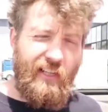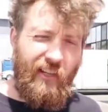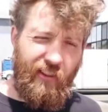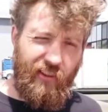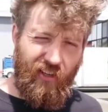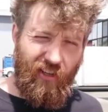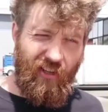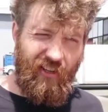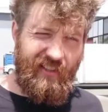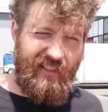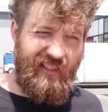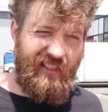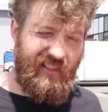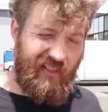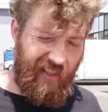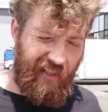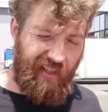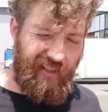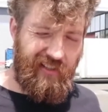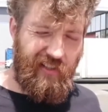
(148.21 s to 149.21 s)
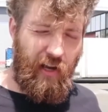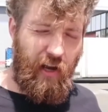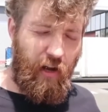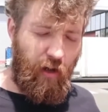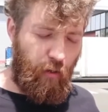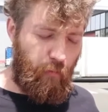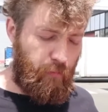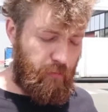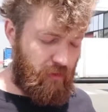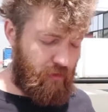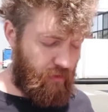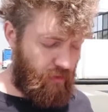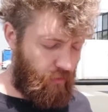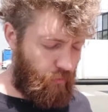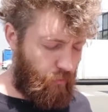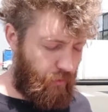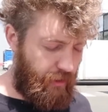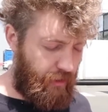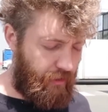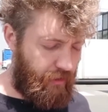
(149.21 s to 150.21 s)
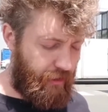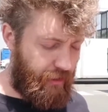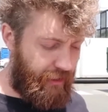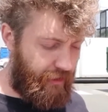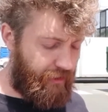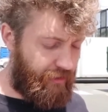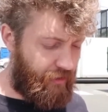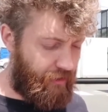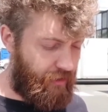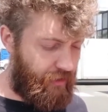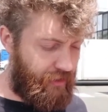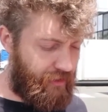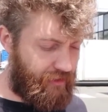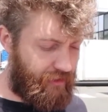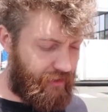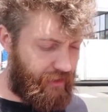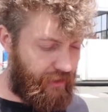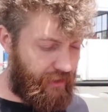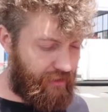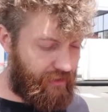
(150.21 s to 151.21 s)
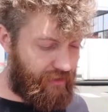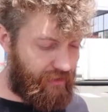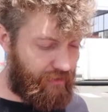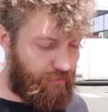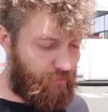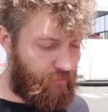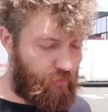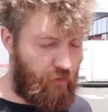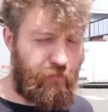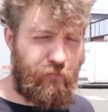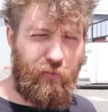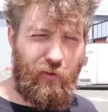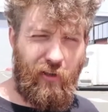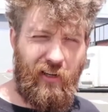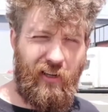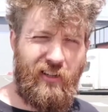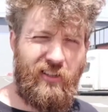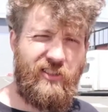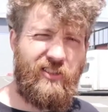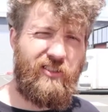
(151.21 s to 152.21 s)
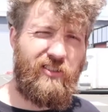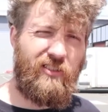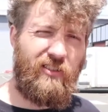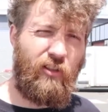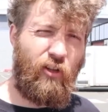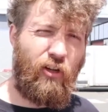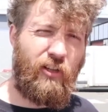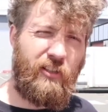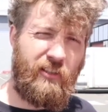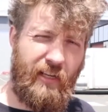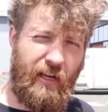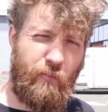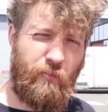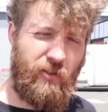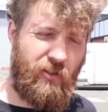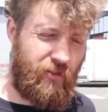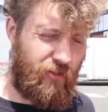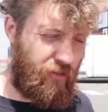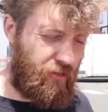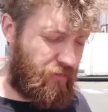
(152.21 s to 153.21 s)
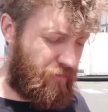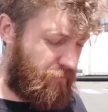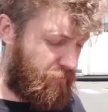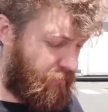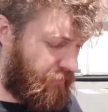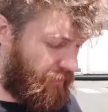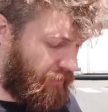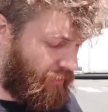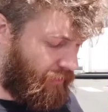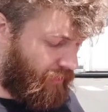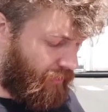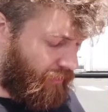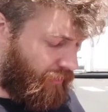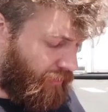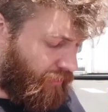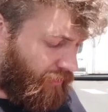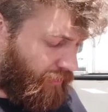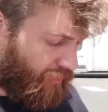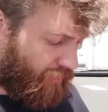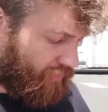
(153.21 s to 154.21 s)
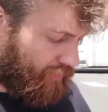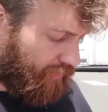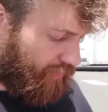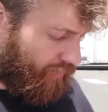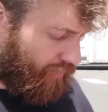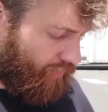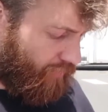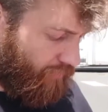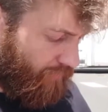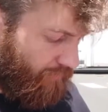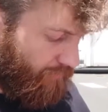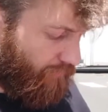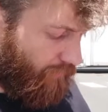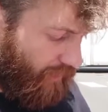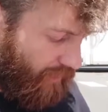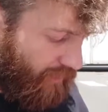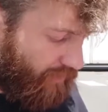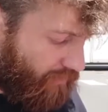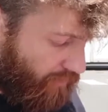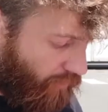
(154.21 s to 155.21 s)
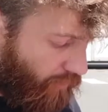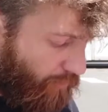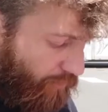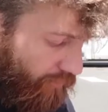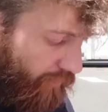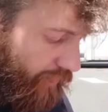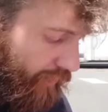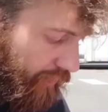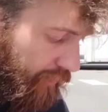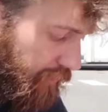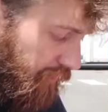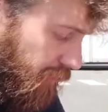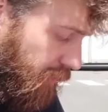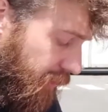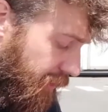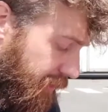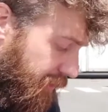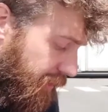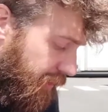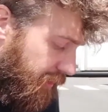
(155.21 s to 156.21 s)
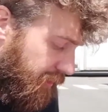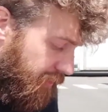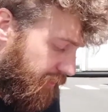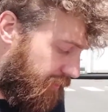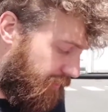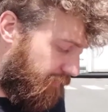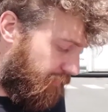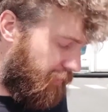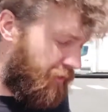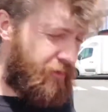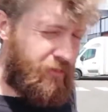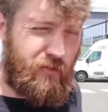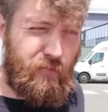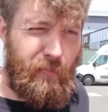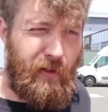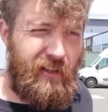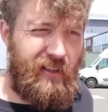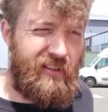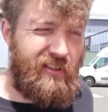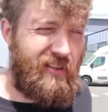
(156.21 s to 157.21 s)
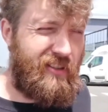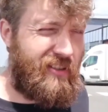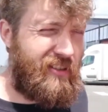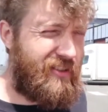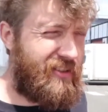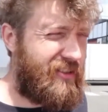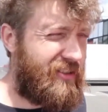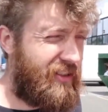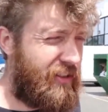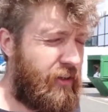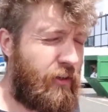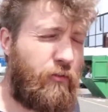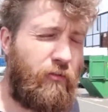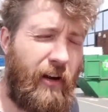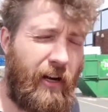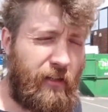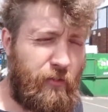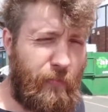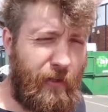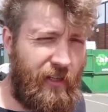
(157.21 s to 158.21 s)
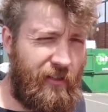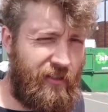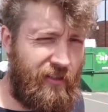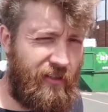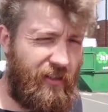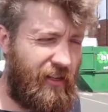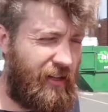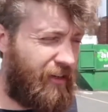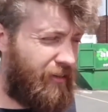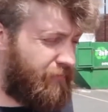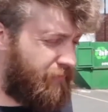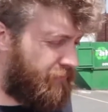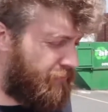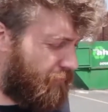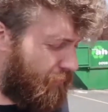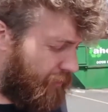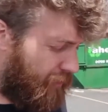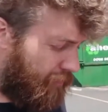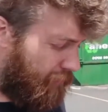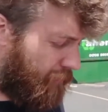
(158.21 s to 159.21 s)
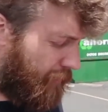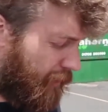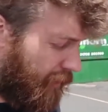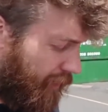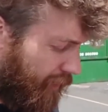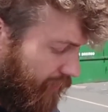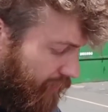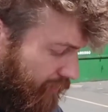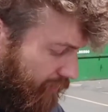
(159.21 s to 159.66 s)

E36 hubs with E36 Driftworks lock adapters on them. So it's got pretty good lock as is, no spacers, no rack spacers yet, which may...